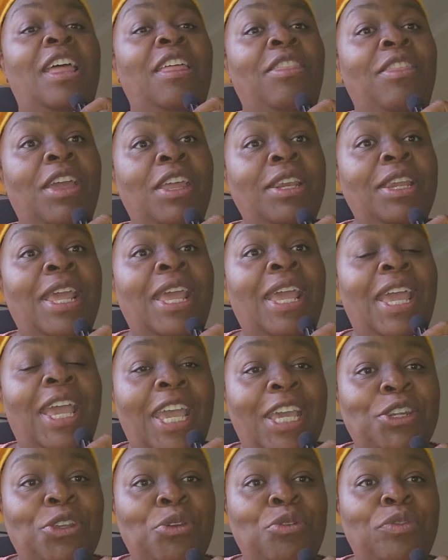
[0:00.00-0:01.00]
then
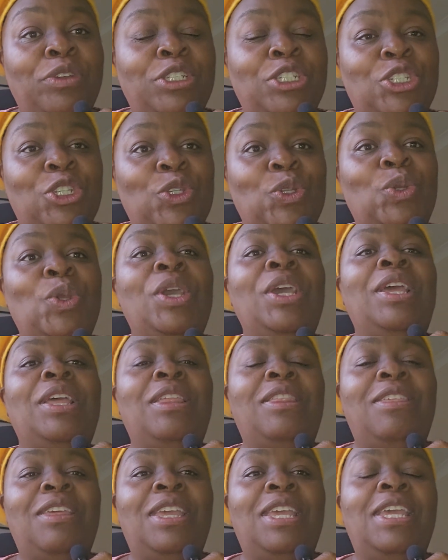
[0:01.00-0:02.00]
head over to
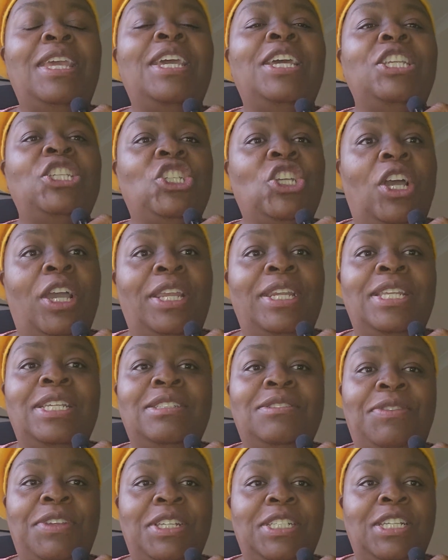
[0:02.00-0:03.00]
the
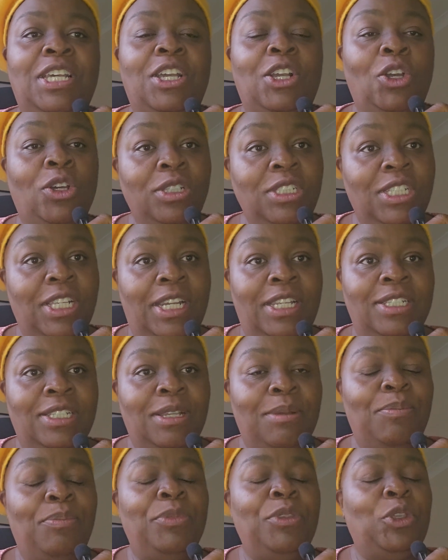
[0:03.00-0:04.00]
Chinese visa consulate.